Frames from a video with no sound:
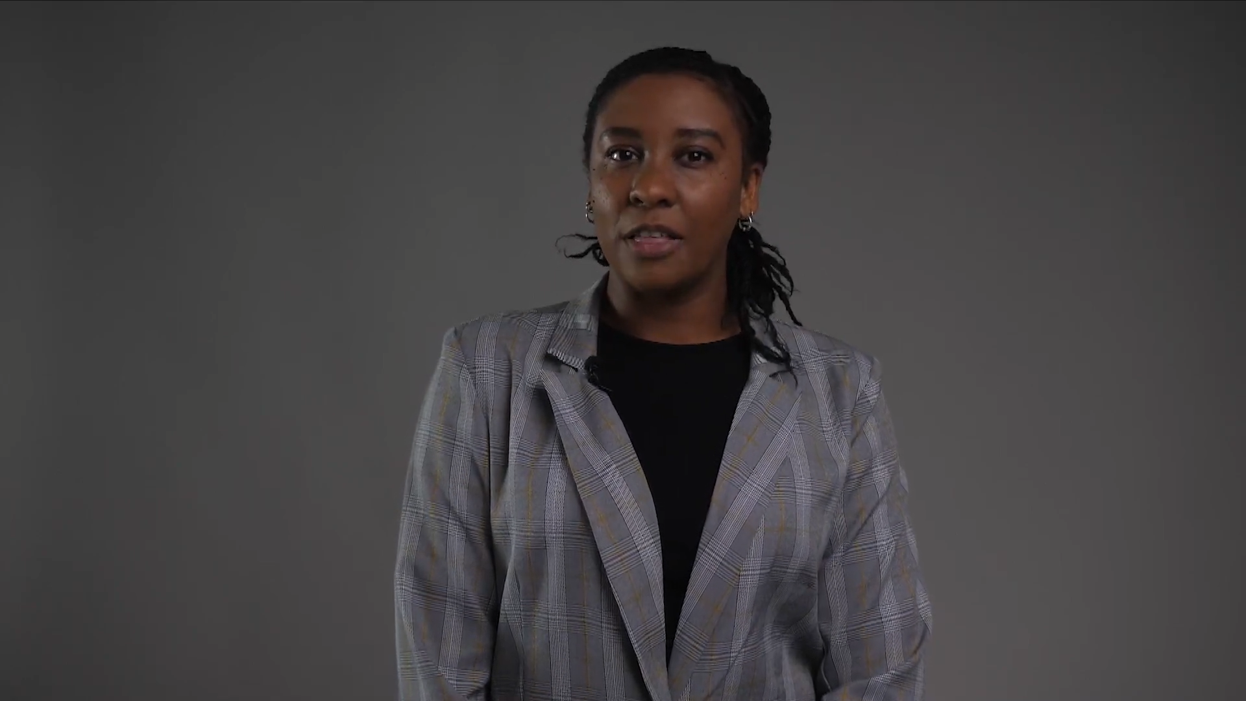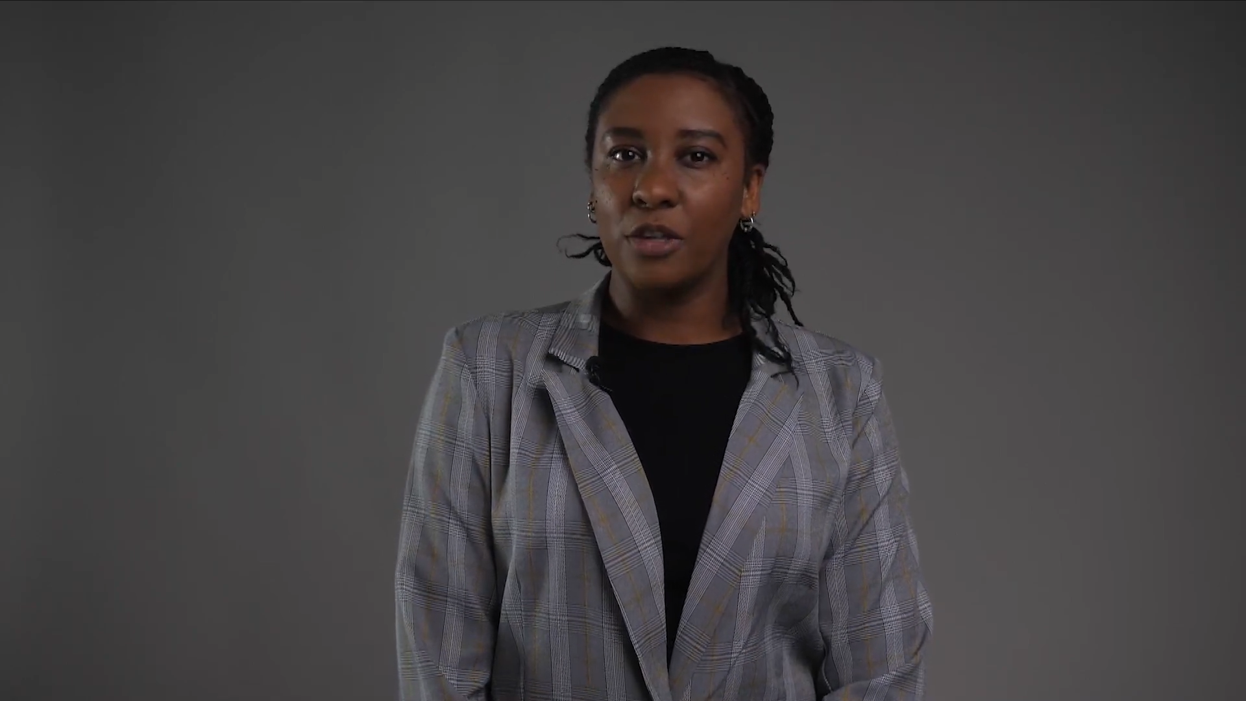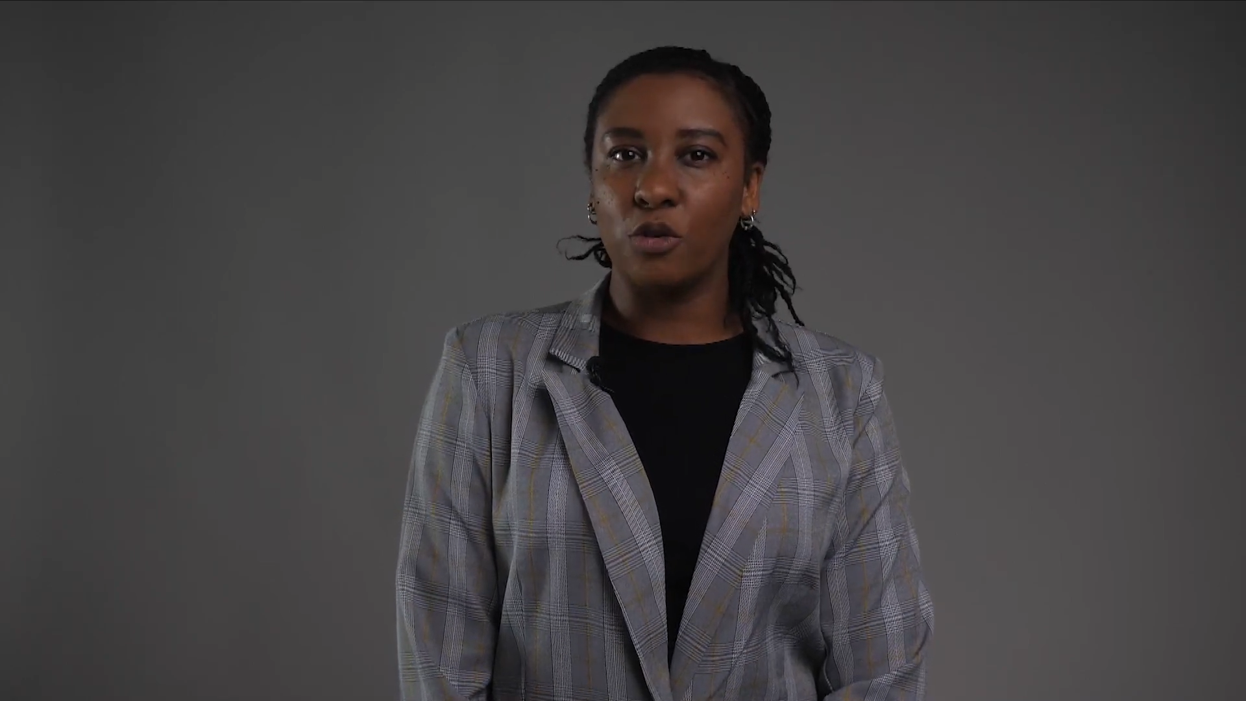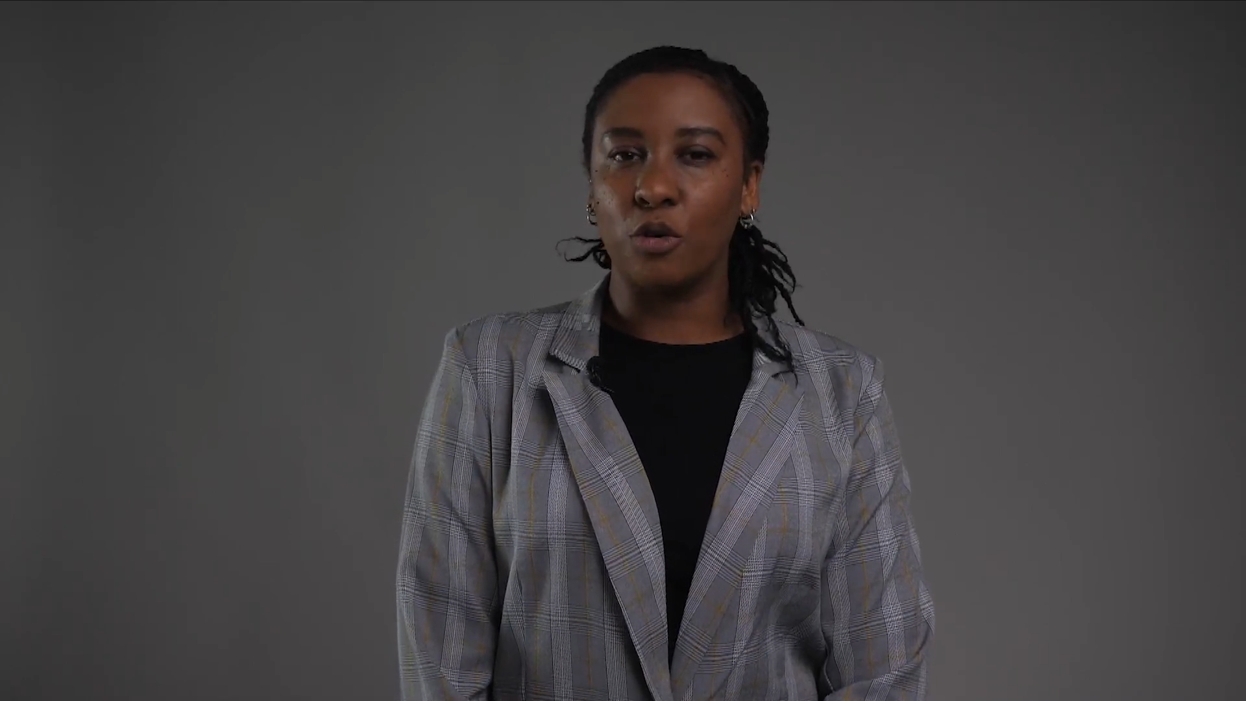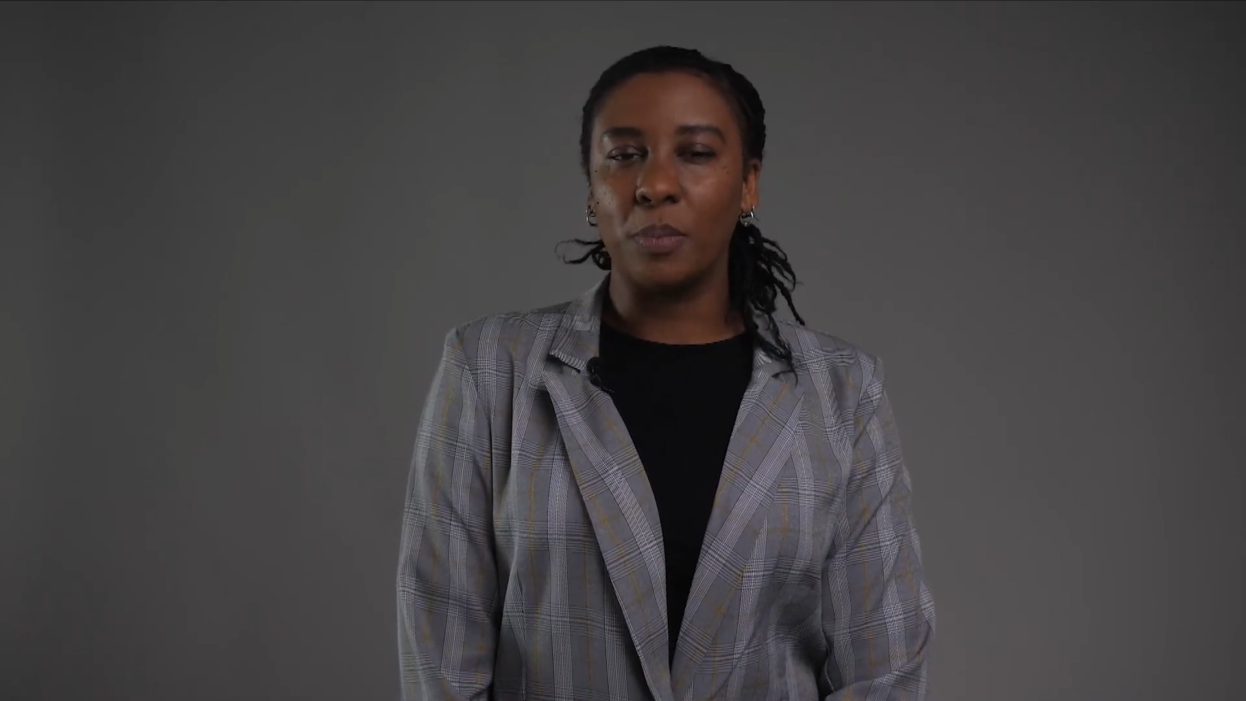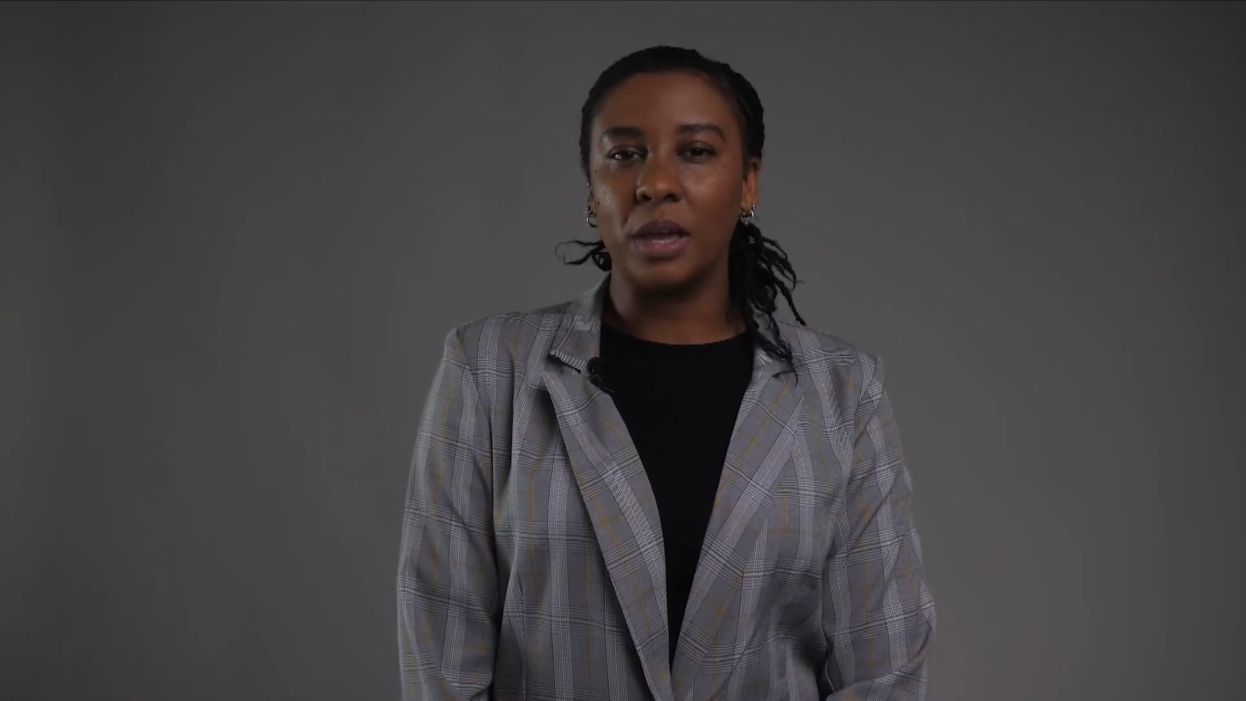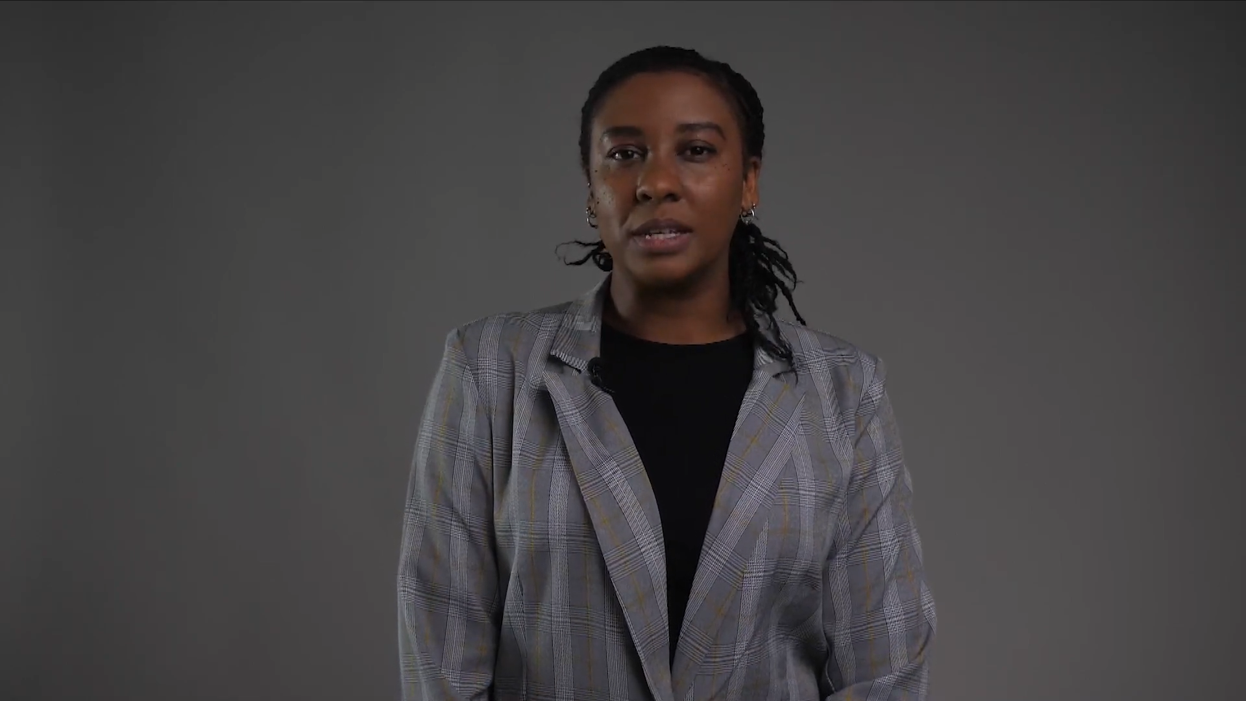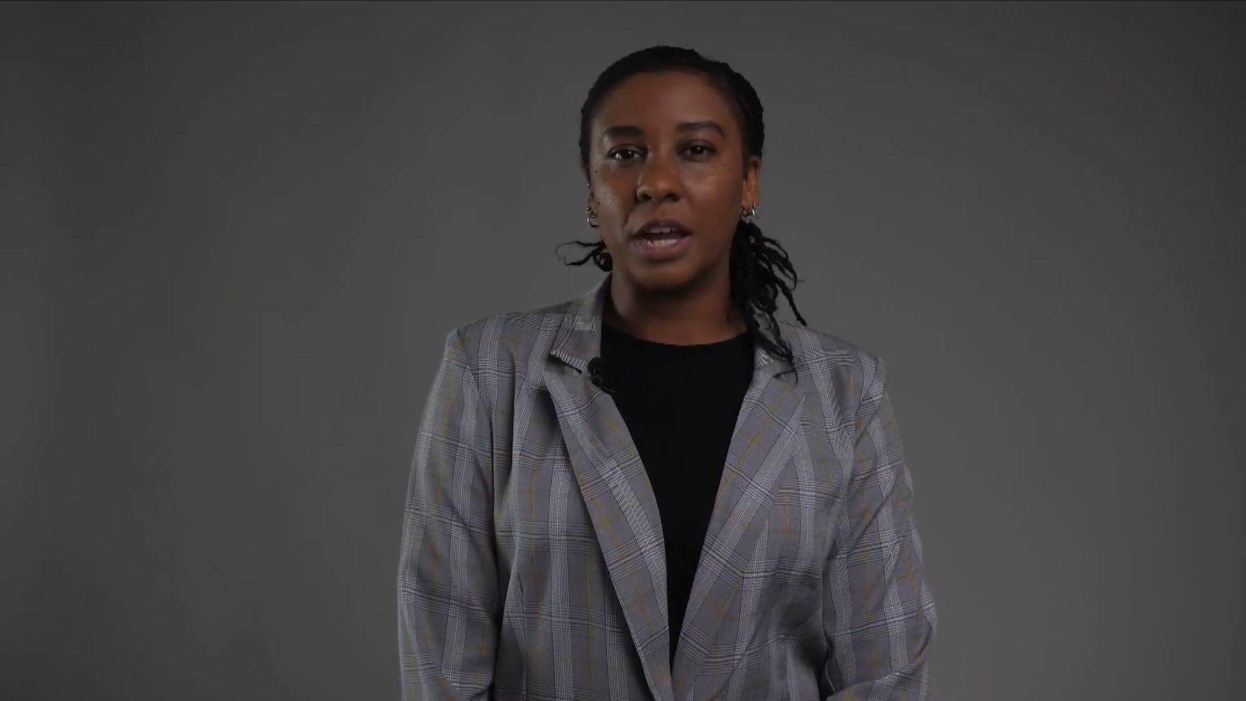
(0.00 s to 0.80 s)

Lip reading: other European